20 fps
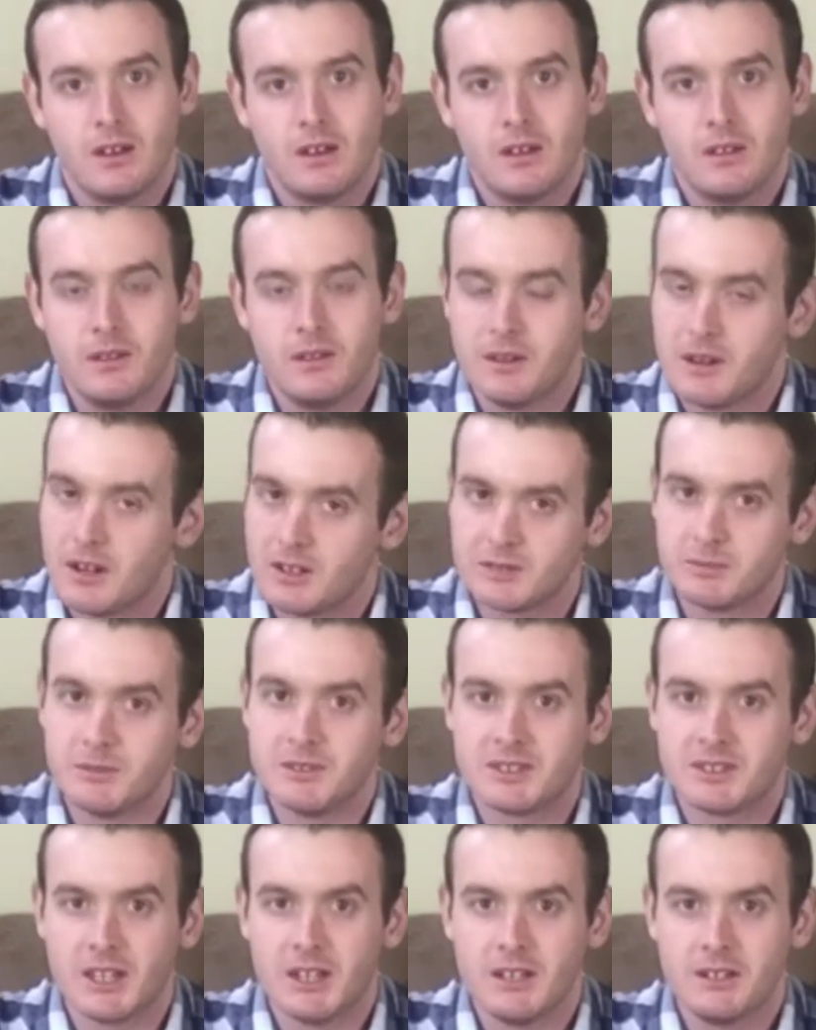The
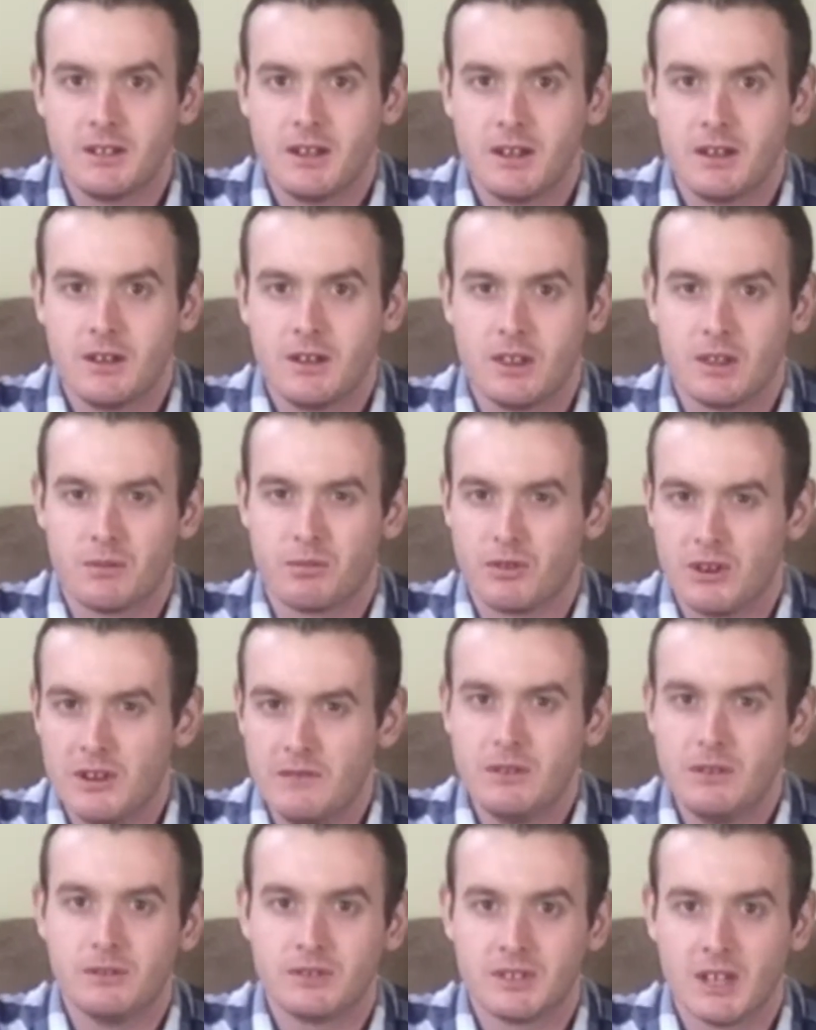announcements end, the
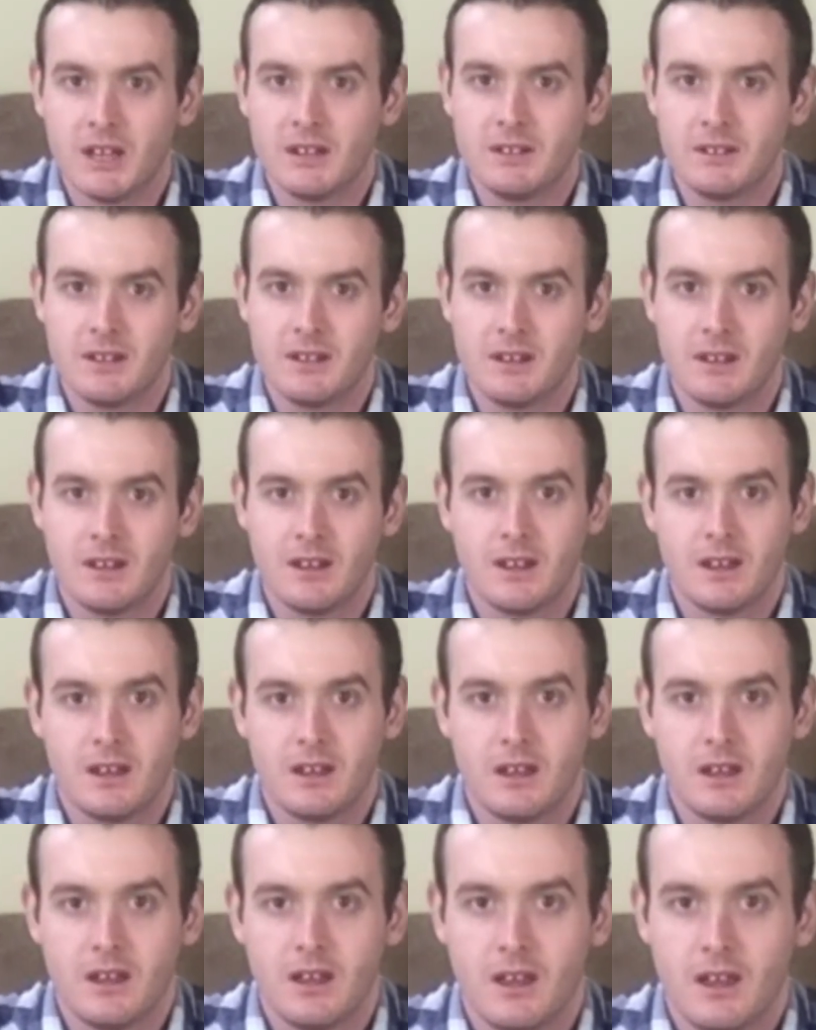previews end,
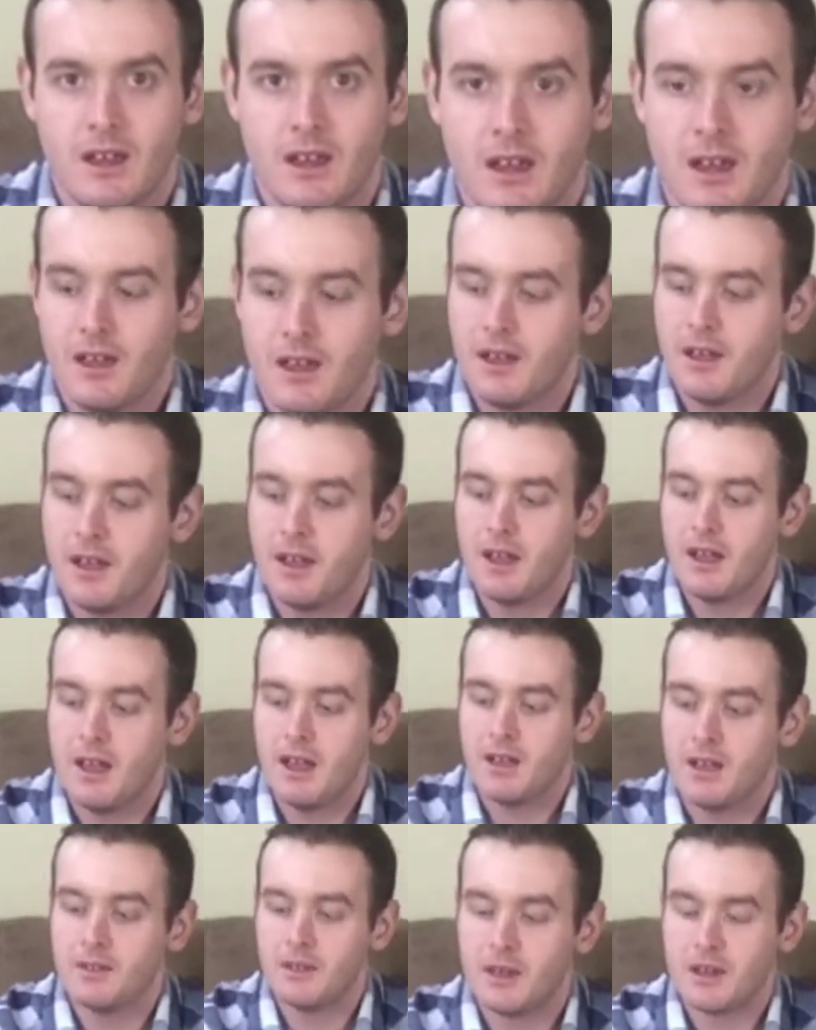
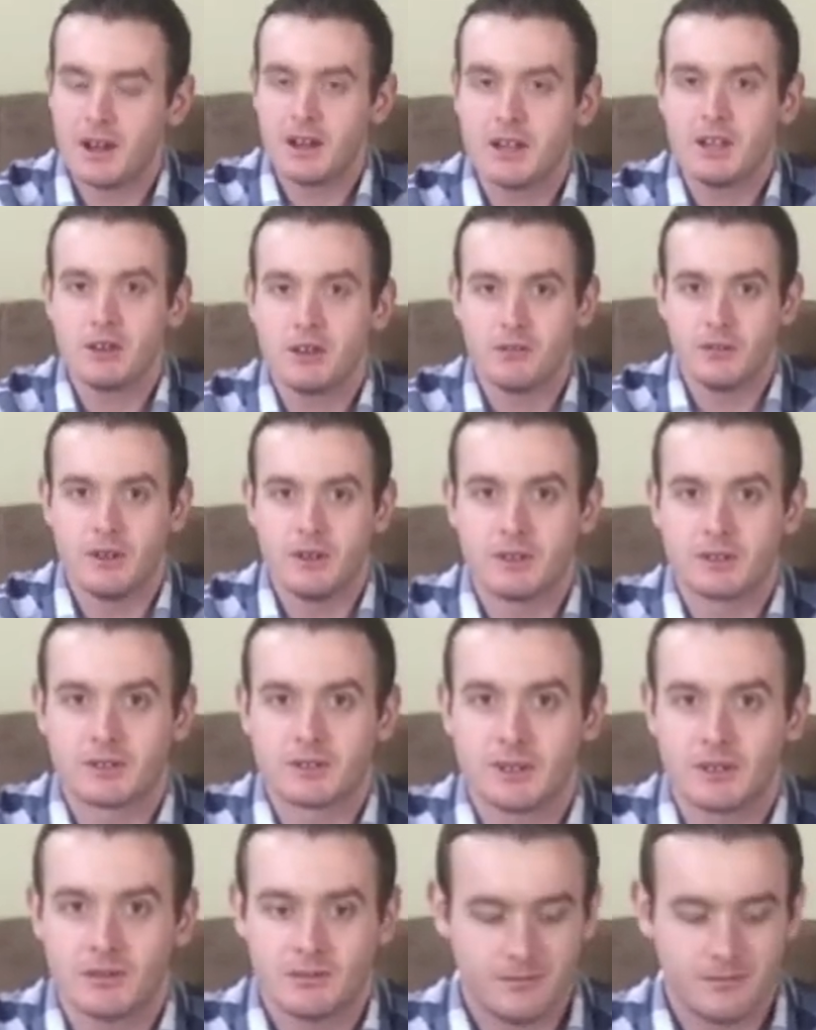and then I hear
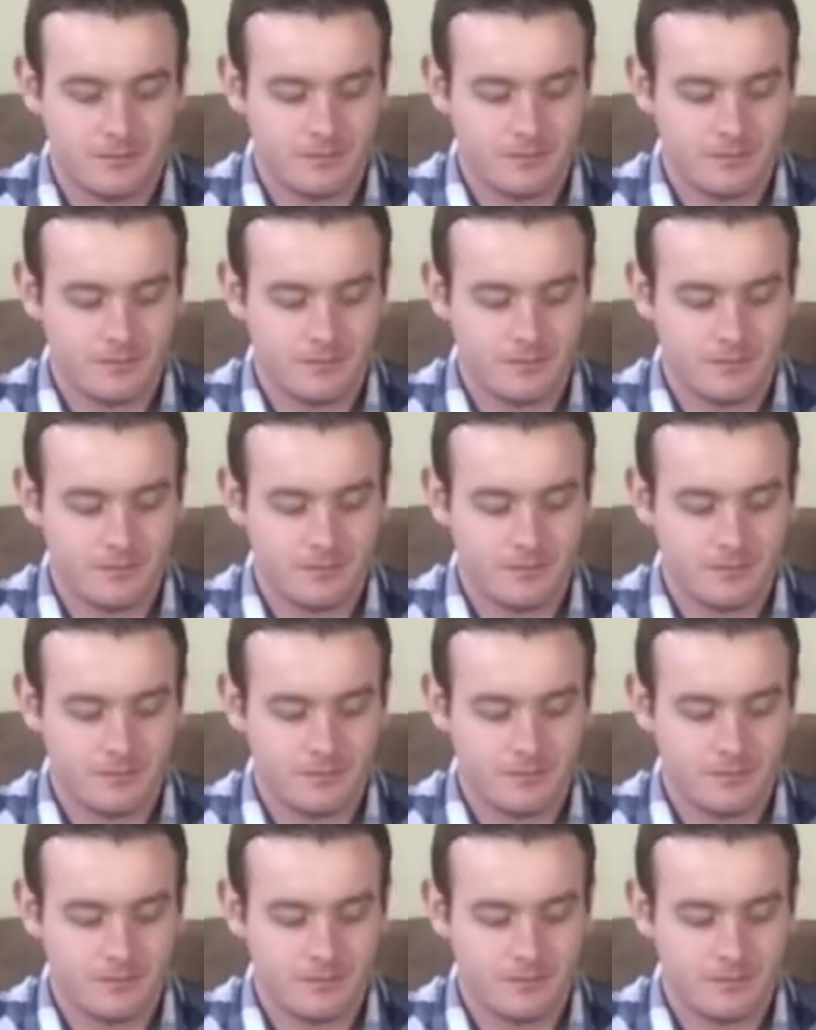this.